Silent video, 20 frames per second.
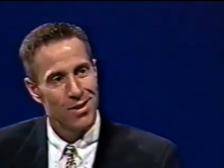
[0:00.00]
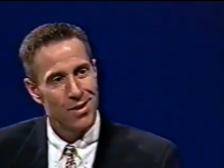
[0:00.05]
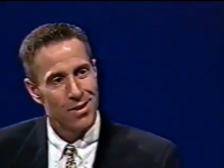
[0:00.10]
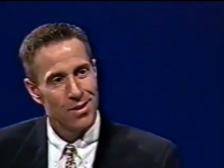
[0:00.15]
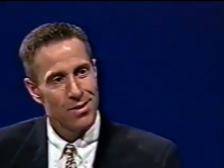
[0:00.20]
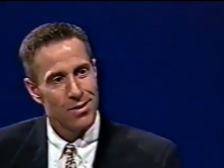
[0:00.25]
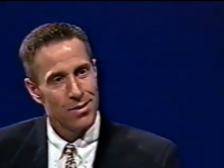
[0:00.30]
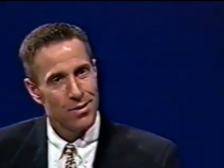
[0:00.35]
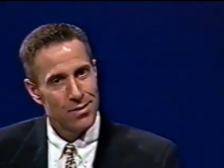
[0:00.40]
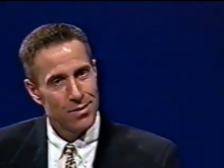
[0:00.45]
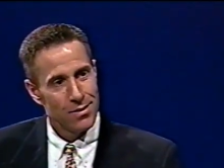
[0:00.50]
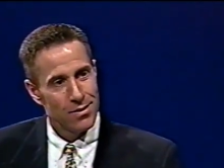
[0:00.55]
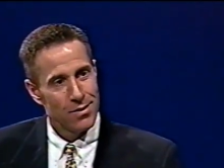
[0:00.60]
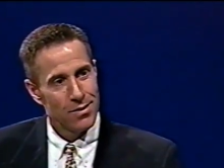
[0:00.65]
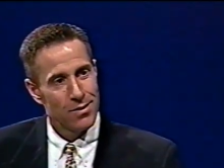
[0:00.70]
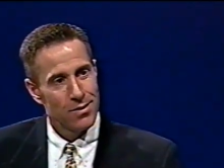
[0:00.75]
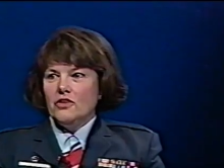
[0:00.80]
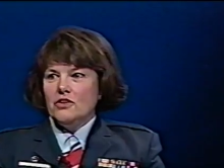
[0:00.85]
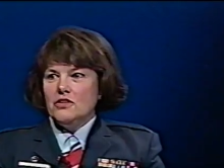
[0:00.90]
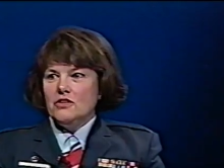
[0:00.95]

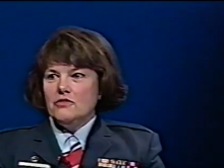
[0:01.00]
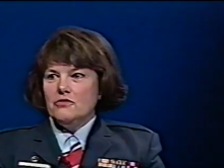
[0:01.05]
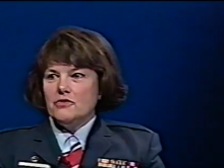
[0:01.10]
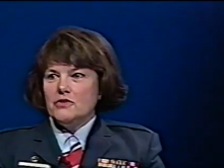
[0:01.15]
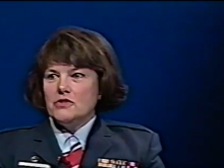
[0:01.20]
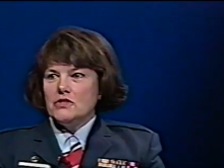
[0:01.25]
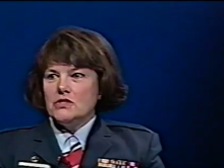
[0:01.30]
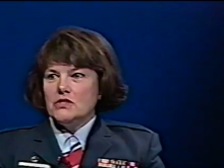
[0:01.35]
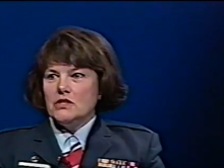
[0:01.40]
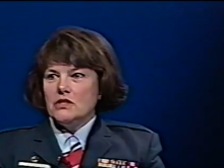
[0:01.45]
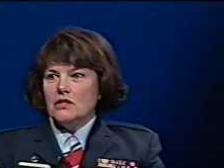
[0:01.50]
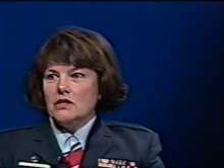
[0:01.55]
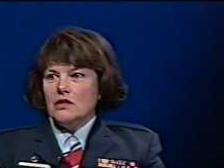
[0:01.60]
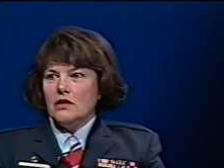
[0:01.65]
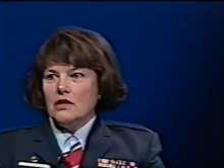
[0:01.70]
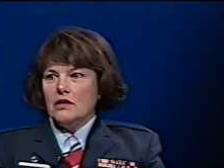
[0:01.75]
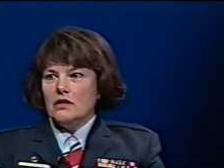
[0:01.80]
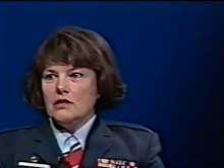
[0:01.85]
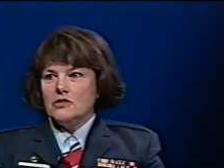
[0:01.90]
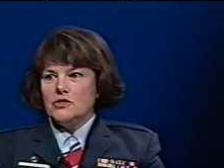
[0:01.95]
amazing the difference that
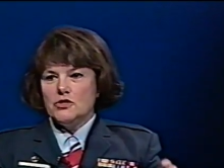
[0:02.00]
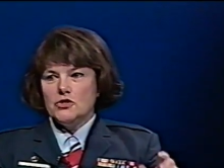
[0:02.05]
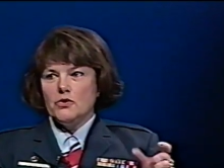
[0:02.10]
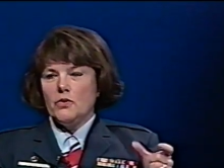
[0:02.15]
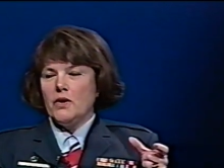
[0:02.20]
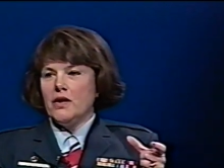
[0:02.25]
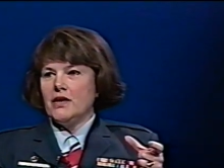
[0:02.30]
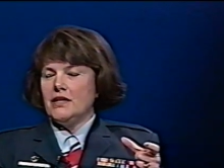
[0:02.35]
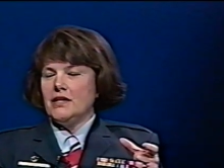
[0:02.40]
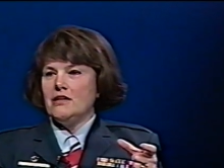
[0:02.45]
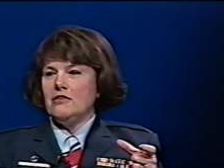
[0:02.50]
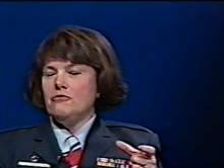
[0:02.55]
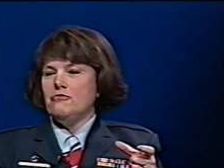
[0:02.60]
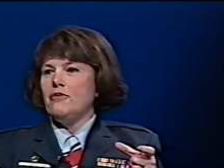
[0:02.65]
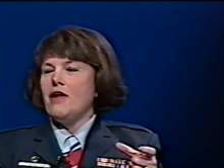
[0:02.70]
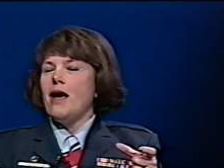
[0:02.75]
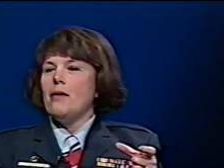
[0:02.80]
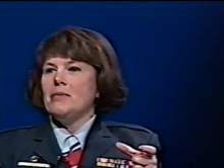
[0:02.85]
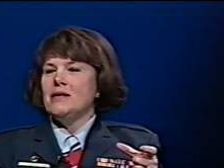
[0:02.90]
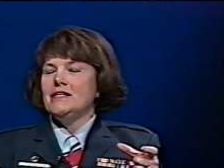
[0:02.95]
uh, storing little
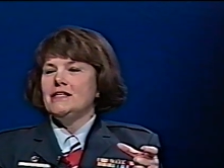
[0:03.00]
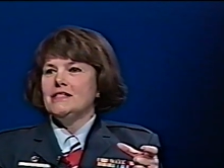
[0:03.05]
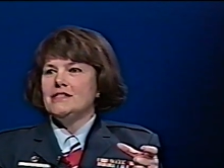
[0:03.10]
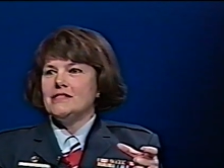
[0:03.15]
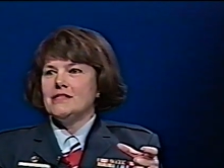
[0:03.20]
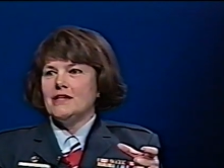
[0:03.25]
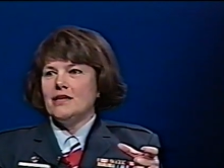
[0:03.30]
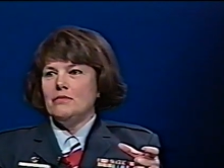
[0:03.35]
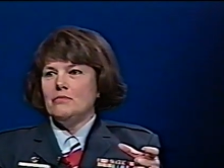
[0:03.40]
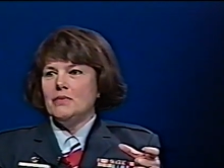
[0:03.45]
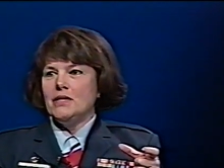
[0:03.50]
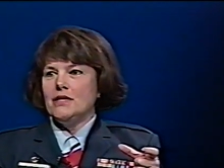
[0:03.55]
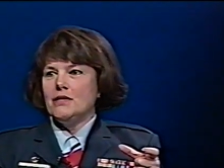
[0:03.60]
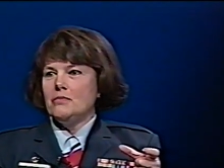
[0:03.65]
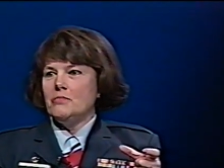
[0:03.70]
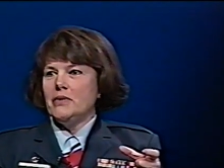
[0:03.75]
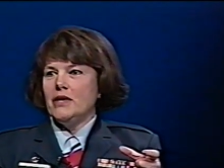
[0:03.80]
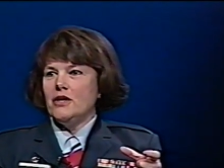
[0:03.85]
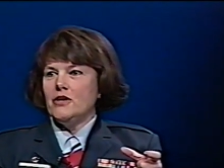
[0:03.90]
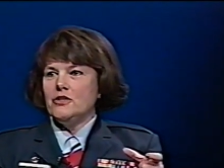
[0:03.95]
floppy disks can be
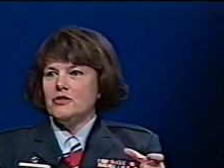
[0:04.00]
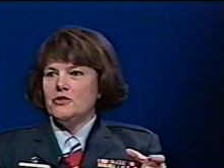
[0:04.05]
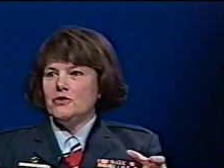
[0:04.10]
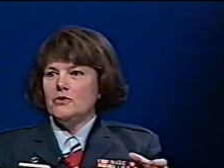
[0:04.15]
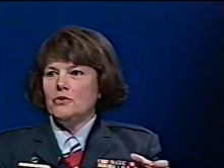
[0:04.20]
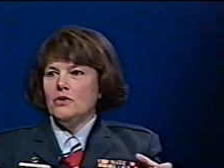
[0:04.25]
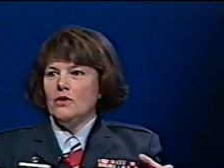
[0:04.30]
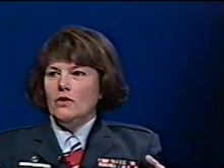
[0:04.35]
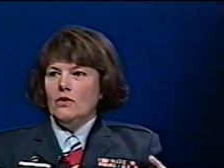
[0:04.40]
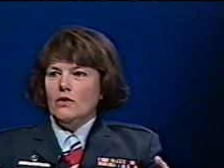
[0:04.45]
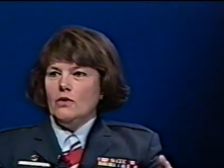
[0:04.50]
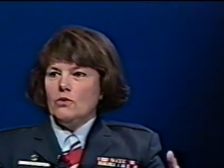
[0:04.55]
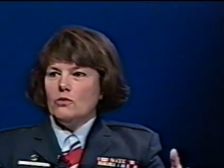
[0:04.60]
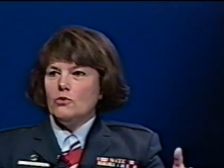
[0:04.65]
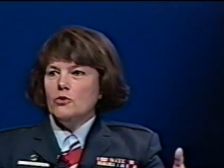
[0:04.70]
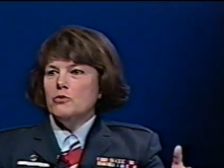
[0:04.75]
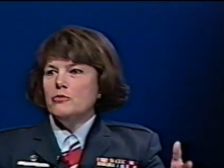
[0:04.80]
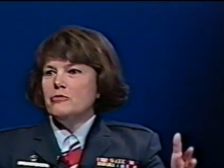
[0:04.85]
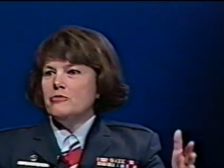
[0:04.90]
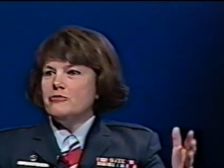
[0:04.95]
compared to
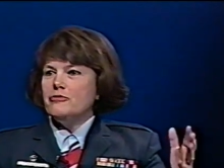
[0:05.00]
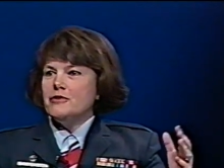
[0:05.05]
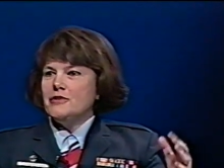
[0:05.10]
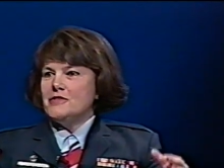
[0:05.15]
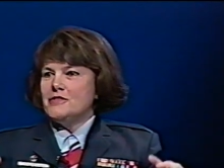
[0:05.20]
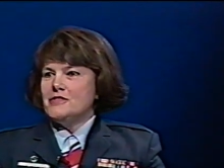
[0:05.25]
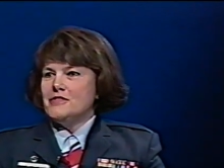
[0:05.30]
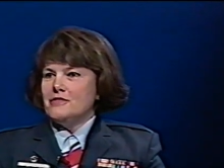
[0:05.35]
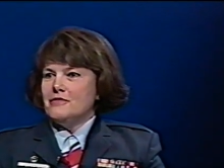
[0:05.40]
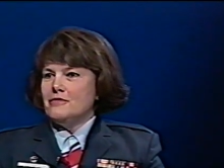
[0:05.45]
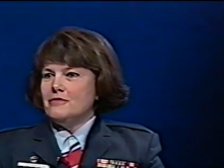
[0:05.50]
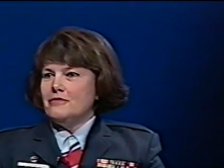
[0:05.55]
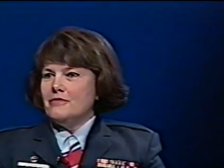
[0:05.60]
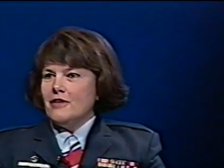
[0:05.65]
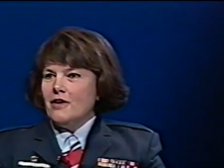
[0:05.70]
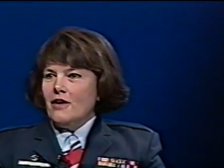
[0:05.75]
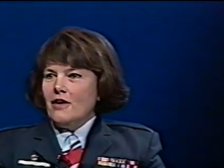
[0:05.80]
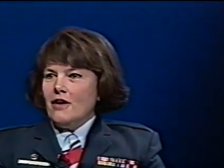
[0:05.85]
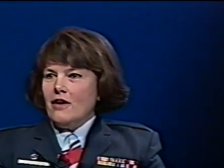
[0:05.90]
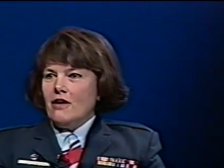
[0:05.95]
roomfuls of
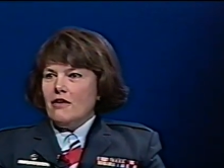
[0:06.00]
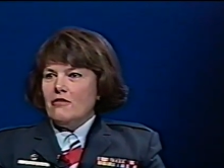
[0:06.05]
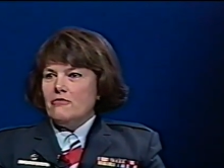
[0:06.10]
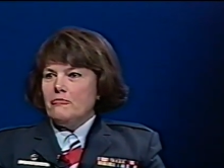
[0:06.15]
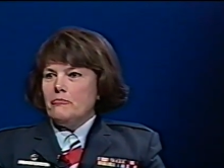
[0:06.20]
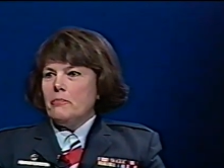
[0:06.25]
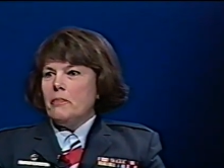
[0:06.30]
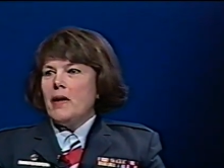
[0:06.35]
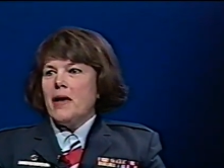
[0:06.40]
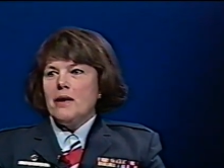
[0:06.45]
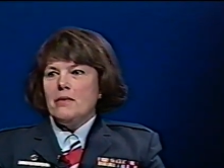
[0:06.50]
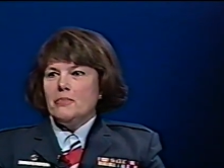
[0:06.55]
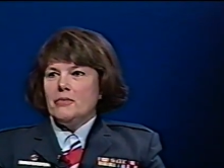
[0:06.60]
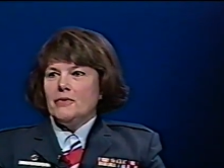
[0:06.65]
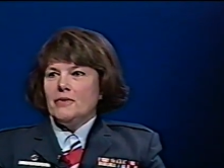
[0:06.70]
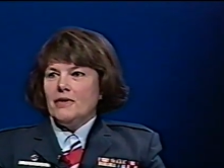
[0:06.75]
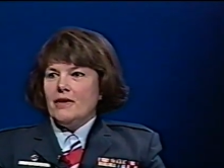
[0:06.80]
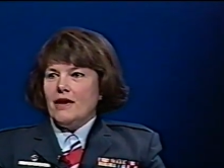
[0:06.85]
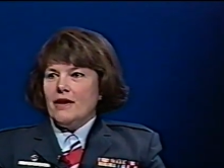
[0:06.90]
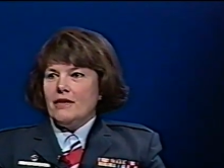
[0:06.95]
of paper.